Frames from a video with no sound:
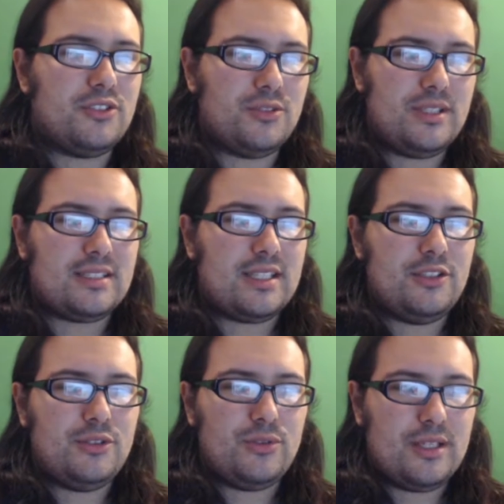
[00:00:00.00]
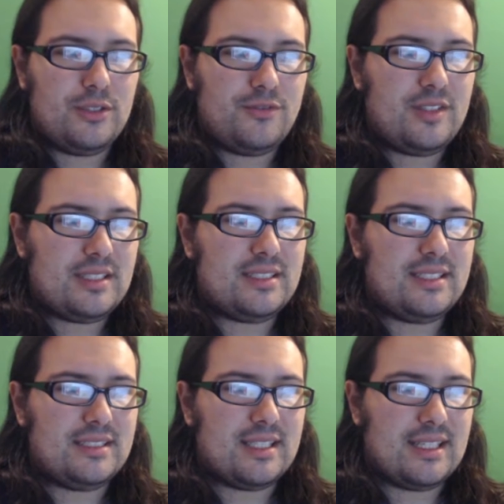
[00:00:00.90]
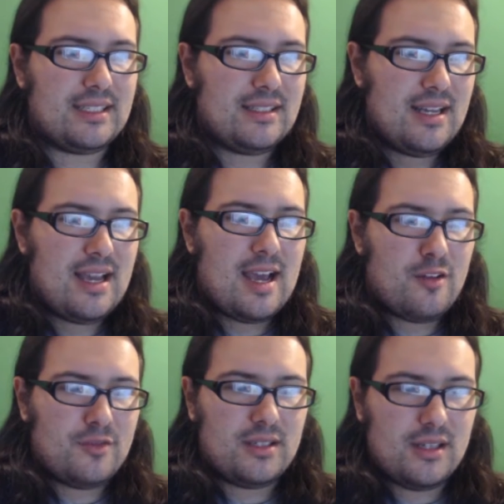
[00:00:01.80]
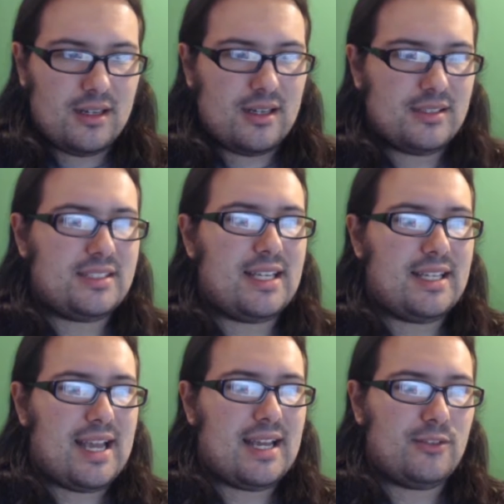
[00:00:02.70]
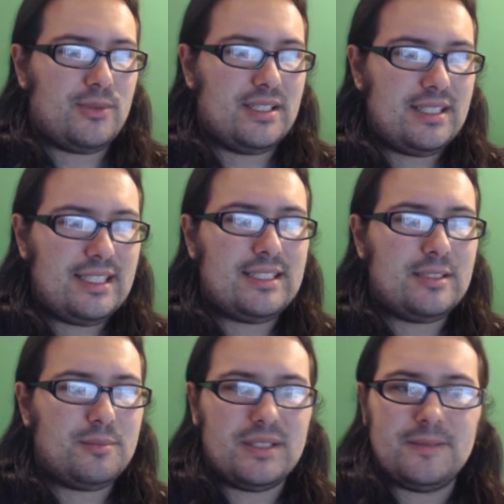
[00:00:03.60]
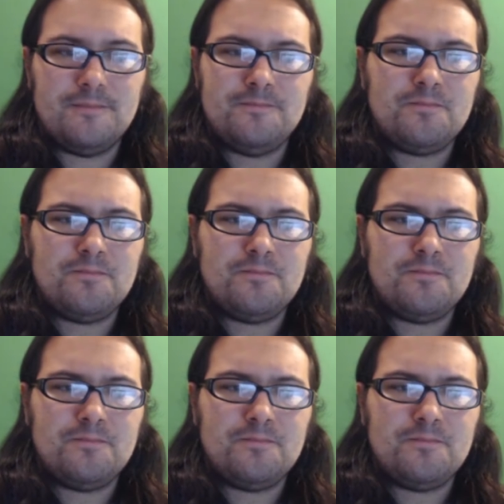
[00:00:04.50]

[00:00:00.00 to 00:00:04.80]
so yes, I do fix things, I can have a steady hand when needed, but